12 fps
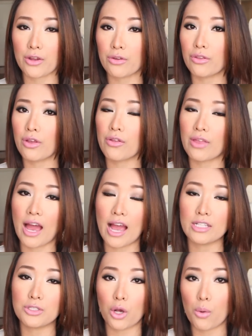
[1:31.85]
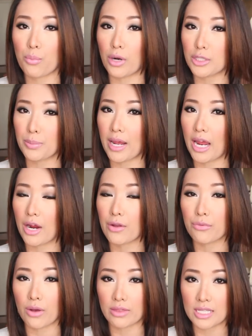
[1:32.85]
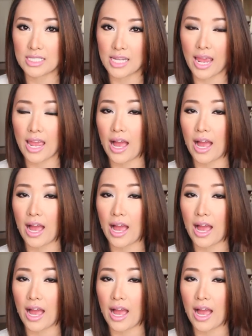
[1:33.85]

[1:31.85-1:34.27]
you'll know that I don't brush my hair throughout the day.